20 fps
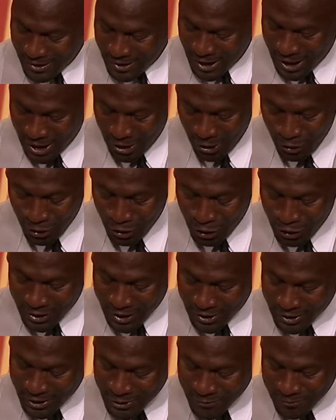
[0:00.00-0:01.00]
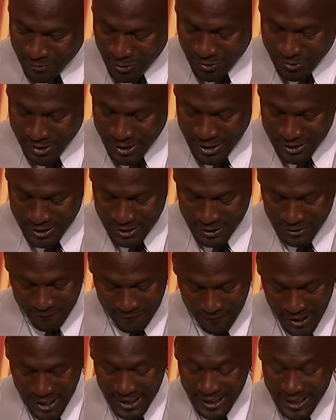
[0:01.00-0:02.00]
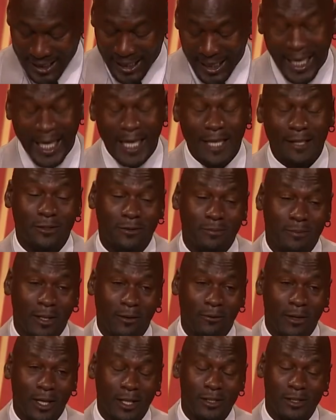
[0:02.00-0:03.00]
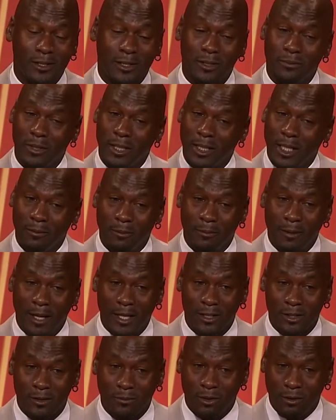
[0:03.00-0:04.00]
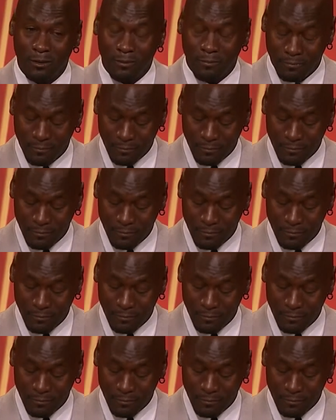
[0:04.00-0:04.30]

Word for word: I don't look at this moment as a defining end to my relationship with the game of basketball.